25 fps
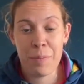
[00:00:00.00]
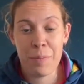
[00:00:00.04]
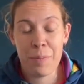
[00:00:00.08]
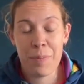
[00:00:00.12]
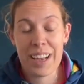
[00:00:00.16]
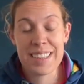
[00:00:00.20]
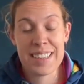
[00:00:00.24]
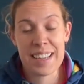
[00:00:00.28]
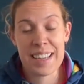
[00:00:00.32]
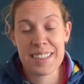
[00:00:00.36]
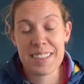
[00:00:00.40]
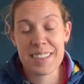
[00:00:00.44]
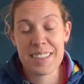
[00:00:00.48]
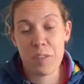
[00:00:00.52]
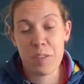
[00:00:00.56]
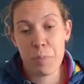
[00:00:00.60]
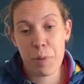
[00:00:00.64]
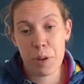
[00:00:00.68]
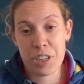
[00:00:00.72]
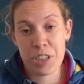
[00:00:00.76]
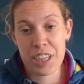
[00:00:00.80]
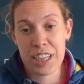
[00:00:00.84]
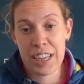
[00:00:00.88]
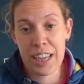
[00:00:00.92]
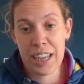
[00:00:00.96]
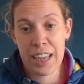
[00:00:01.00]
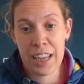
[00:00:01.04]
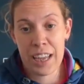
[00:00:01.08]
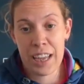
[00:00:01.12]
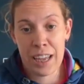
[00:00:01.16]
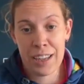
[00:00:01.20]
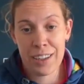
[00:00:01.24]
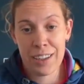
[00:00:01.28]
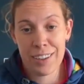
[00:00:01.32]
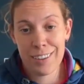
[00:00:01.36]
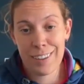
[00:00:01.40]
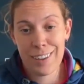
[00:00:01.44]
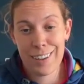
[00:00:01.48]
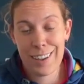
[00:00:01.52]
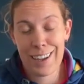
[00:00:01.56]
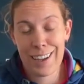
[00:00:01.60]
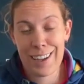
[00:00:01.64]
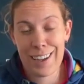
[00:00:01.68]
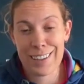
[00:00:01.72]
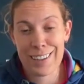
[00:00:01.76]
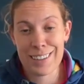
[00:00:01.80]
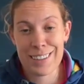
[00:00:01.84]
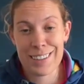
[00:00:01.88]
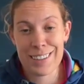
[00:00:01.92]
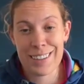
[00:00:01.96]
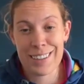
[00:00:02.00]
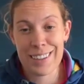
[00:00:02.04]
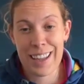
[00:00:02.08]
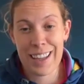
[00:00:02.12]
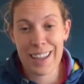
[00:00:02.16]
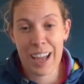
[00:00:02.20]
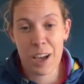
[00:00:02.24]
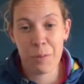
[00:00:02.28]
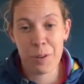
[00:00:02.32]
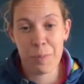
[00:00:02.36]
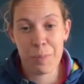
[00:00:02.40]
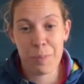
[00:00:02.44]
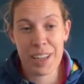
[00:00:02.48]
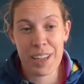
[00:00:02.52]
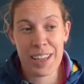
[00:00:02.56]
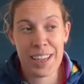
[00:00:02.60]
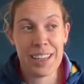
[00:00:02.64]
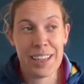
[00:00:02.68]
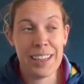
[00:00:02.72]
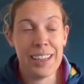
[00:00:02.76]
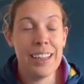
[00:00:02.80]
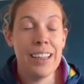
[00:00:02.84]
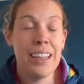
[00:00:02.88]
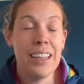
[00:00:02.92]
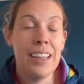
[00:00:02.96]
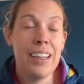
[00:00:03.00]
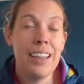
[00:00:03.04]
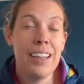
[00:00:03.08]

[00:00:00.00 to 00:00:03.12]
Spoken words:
excessive body hair, and that would be